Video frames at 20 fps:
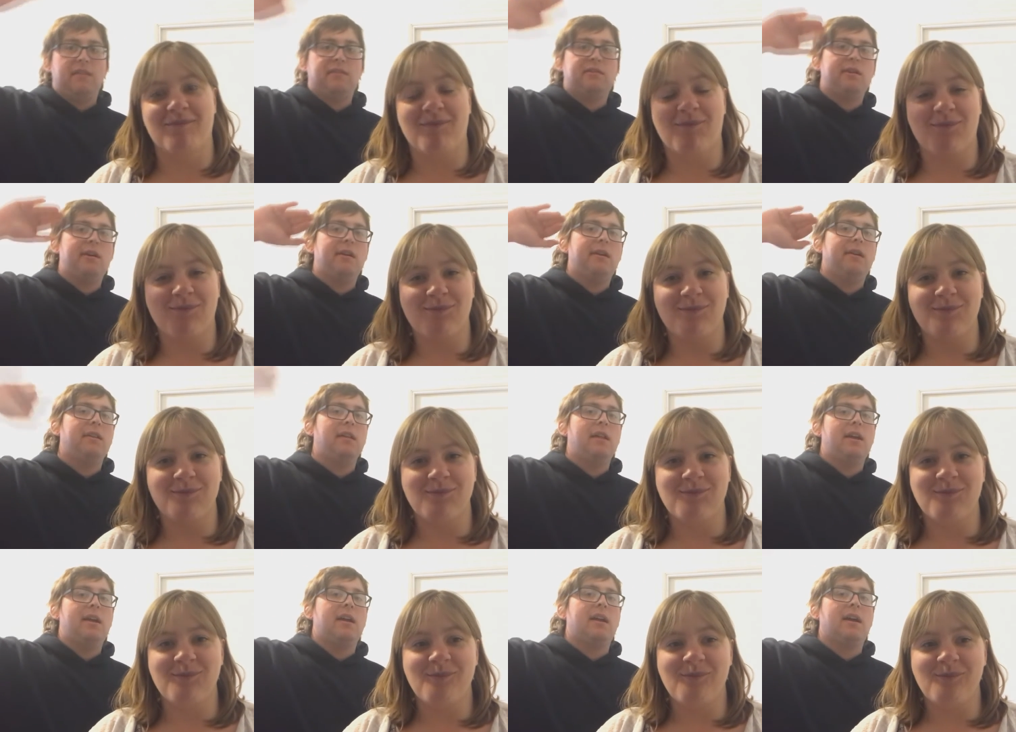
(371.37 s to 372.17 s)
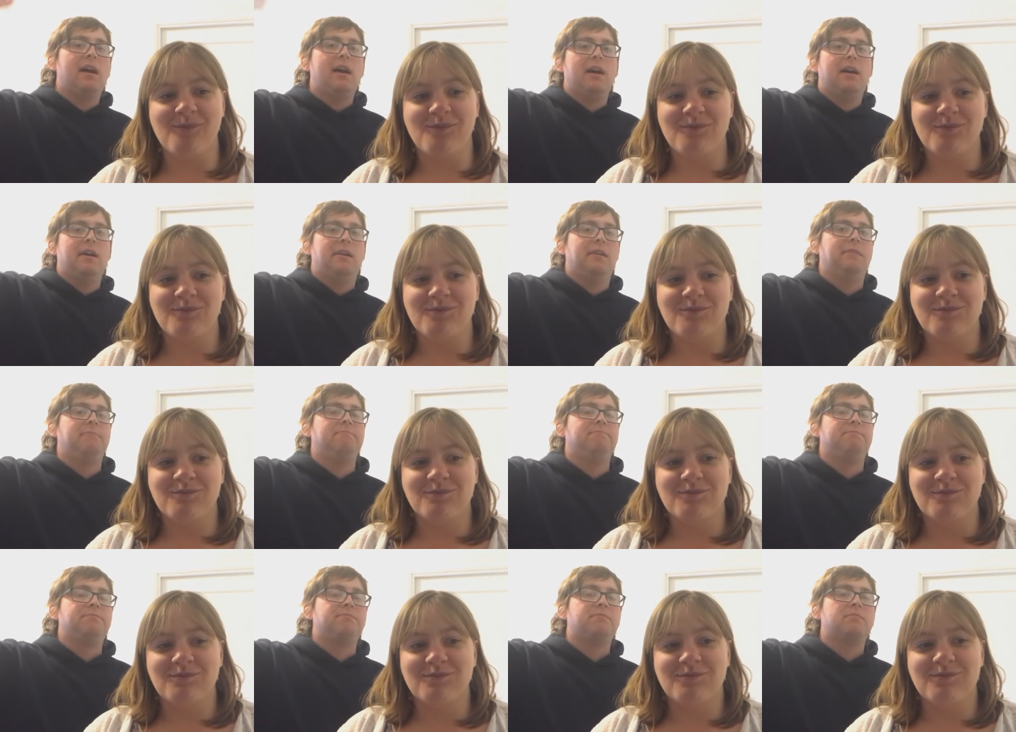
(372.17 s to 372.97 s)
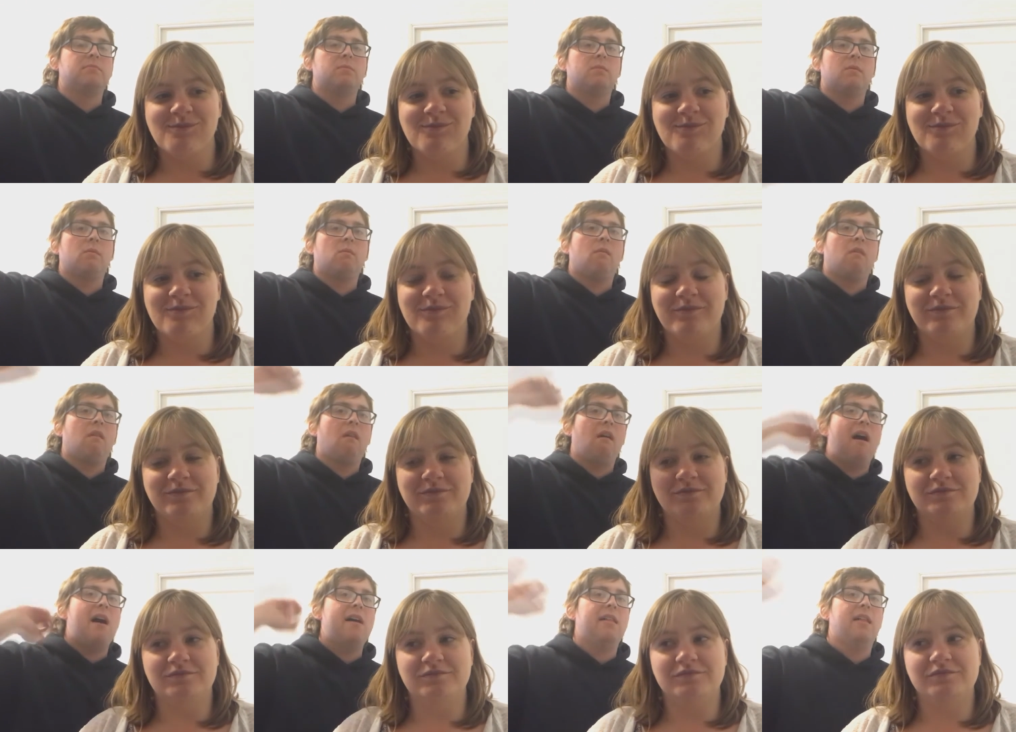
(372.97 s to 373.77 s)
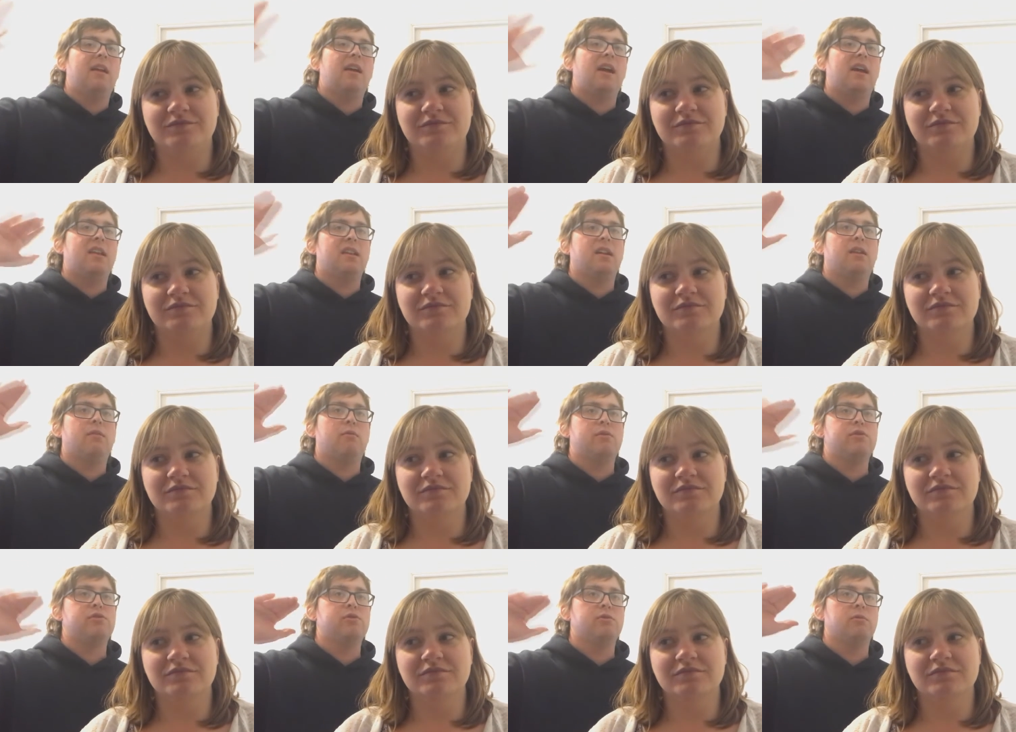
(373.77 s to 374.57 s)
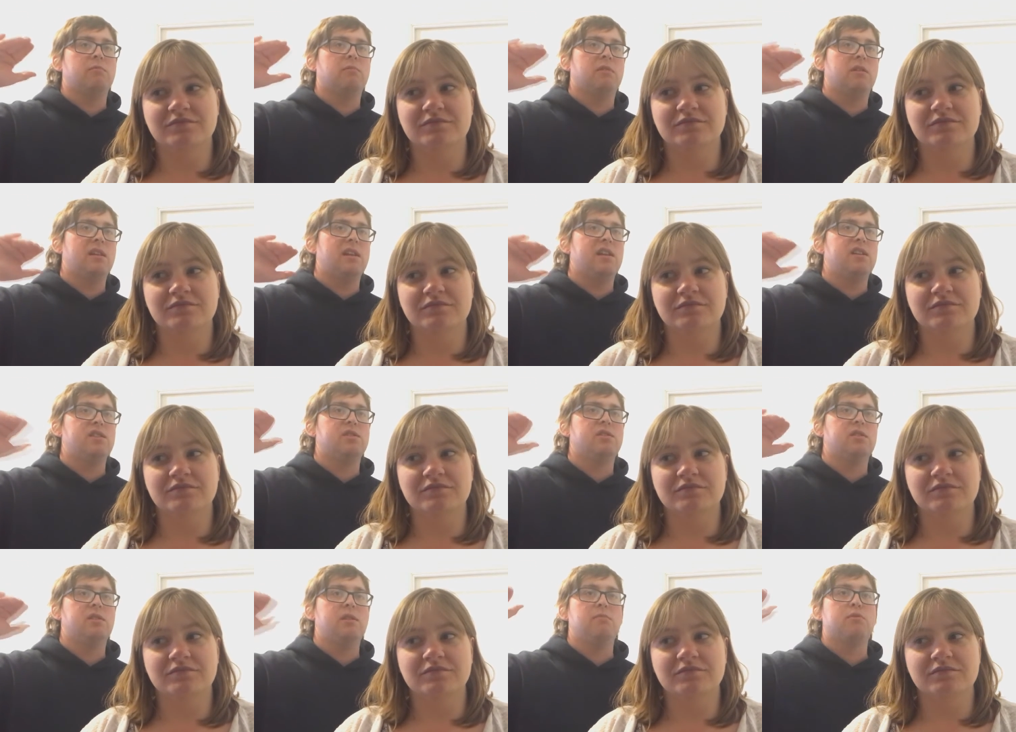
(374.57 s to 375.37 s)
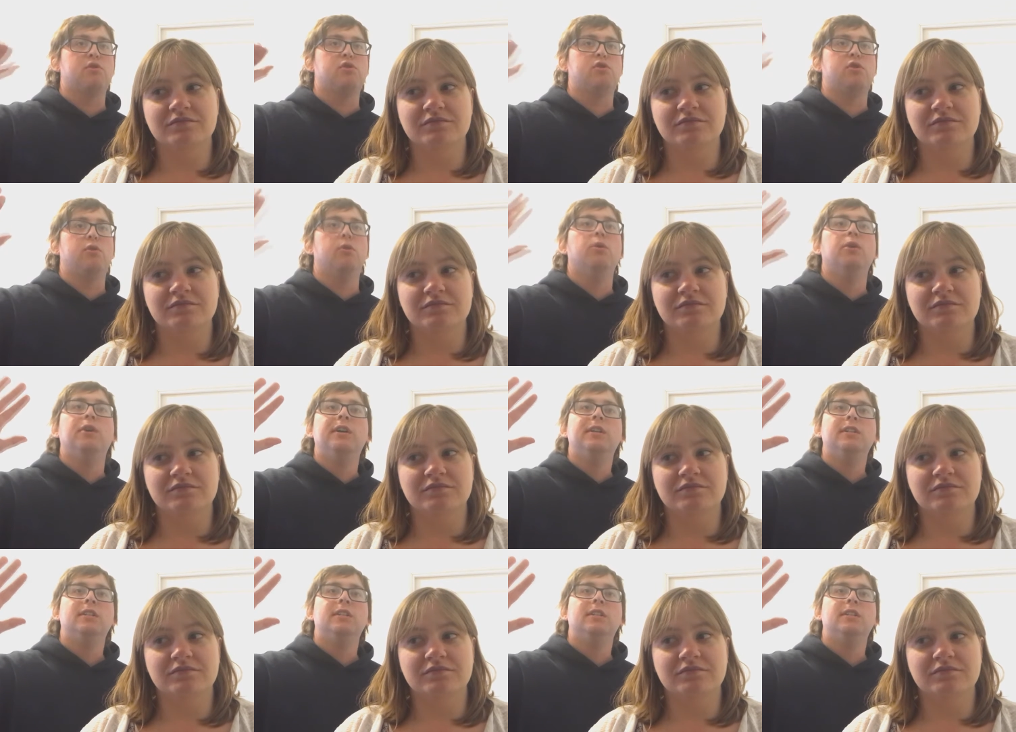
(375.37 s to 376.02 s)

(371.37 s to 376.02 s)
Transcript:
Speaker 1: I'd say like um, I like I think original glaze is number two.